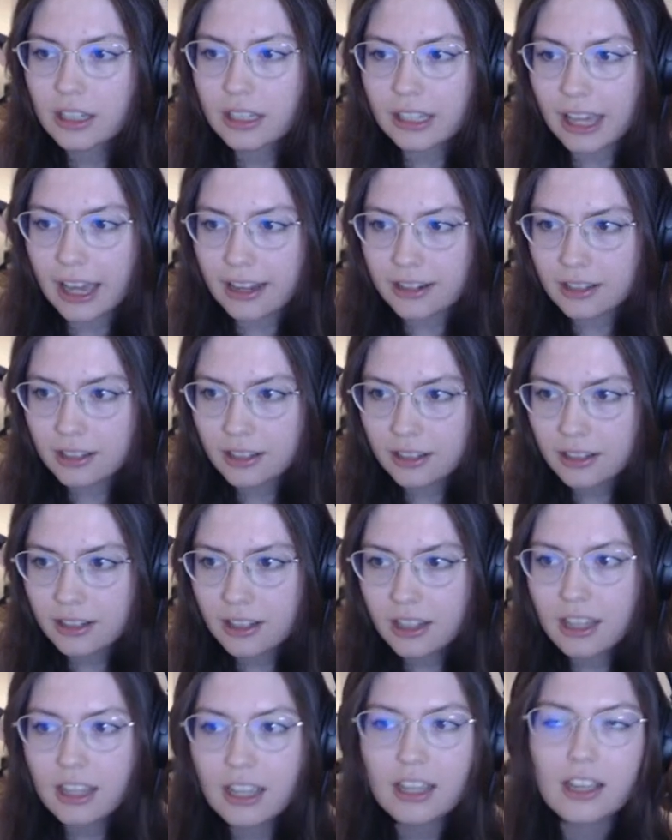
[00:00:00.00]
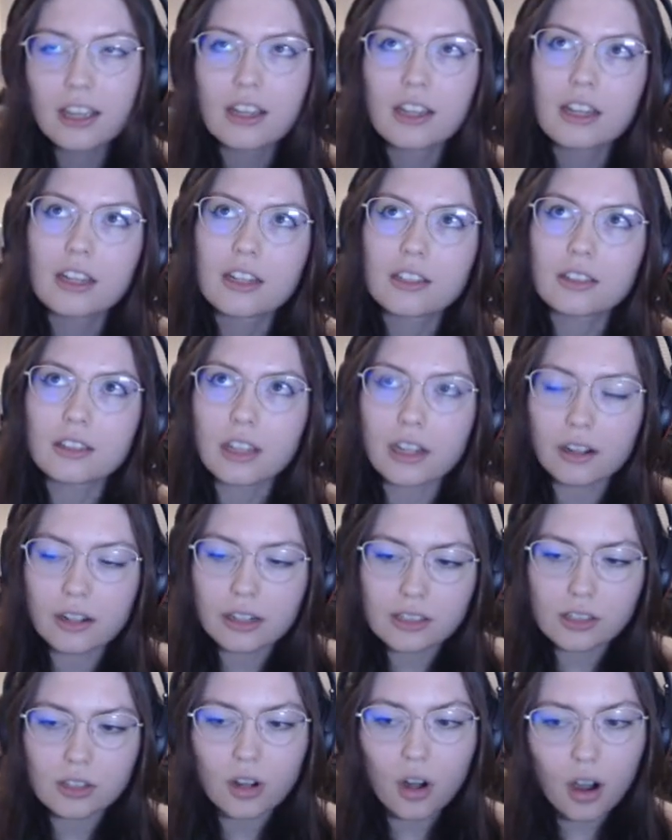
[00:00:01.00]
yet, there
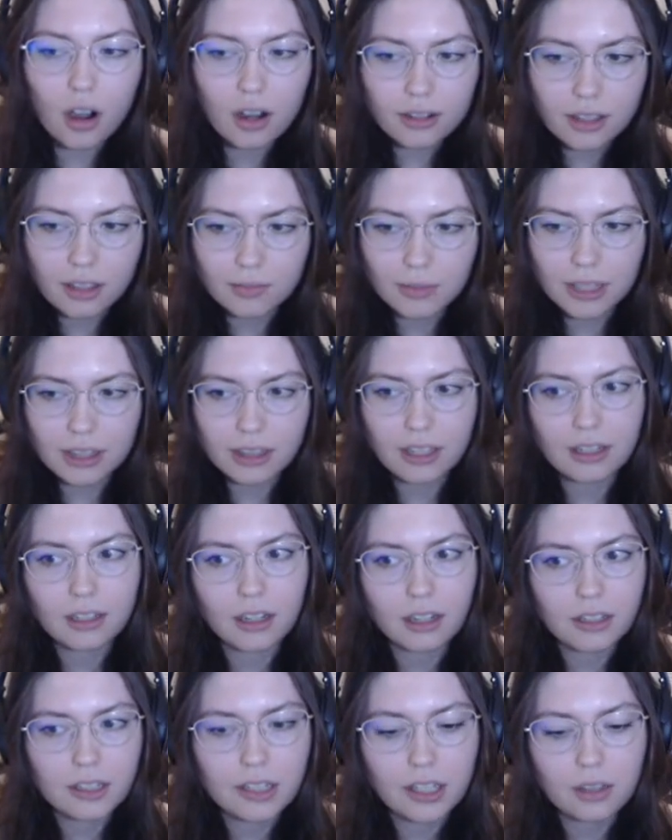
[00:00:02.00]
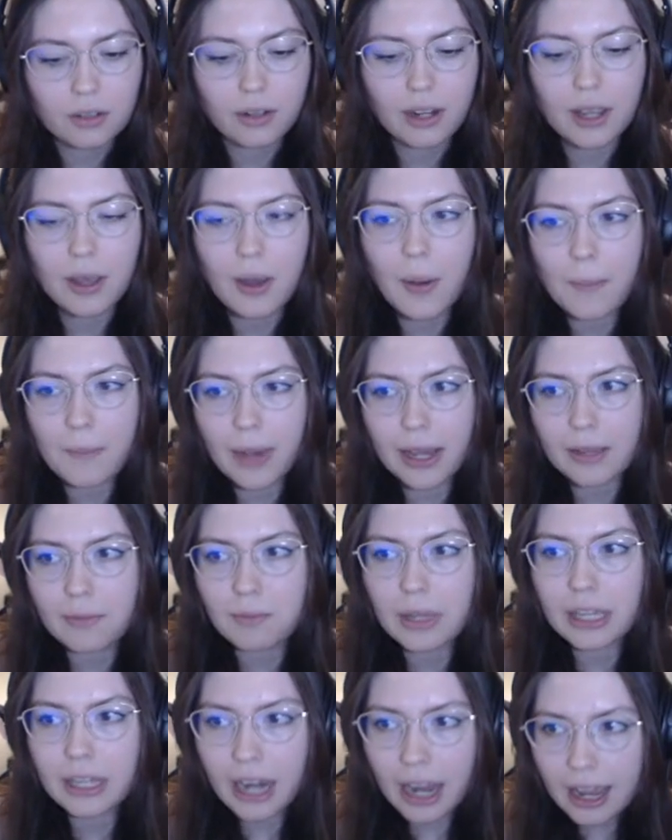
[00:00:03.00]
is an argument that knight c3 might
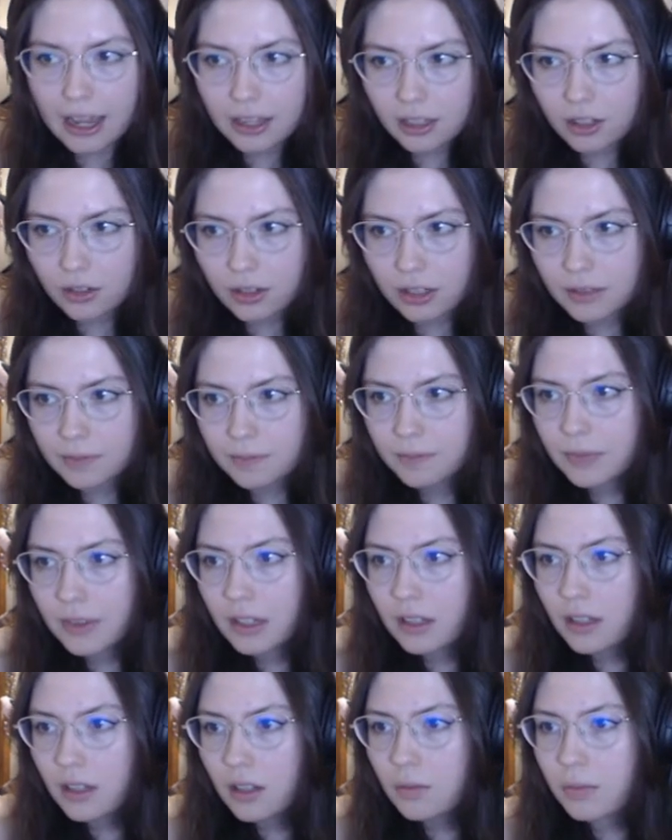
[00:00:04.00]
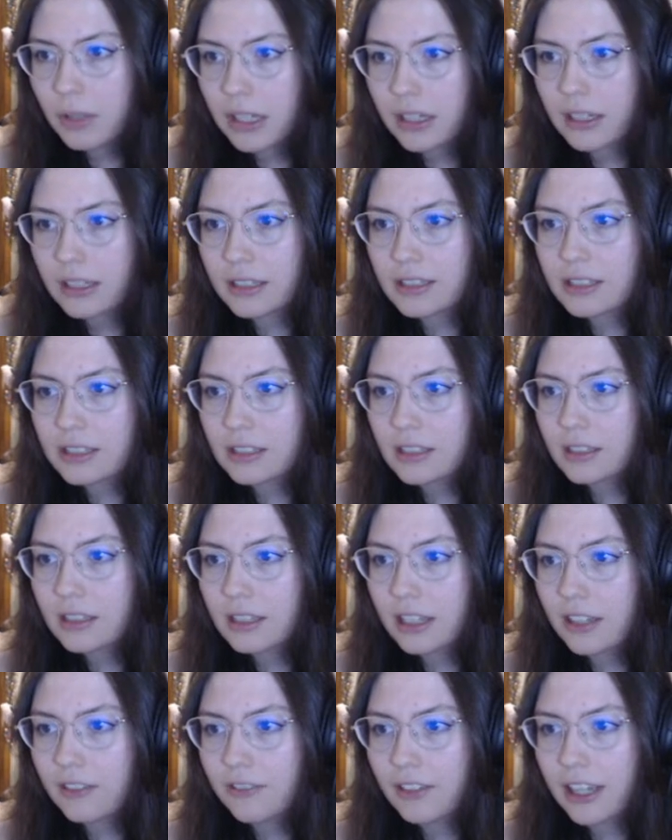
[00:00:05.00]
be inaccurate, because
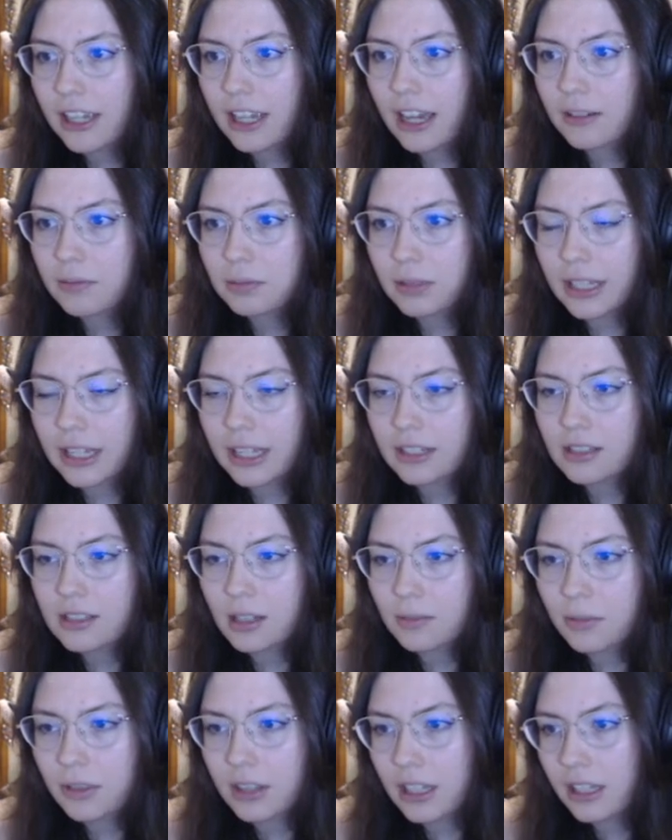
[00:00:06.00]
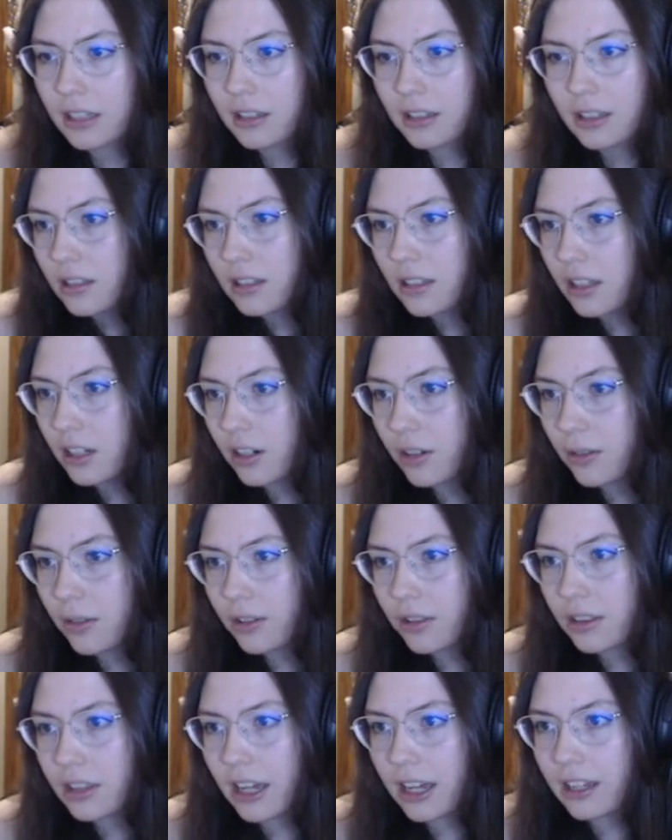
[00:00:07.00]
if he had played something,
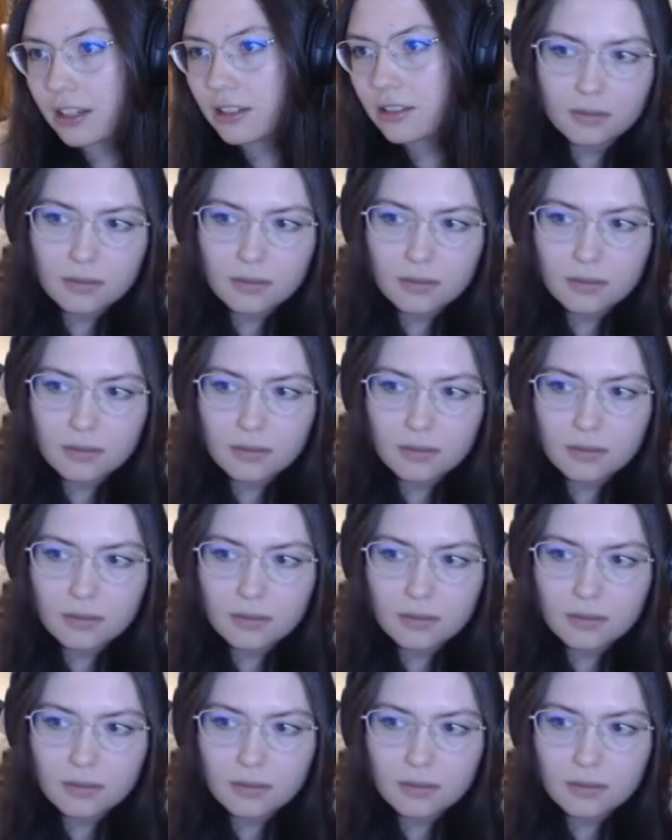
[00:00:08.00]
that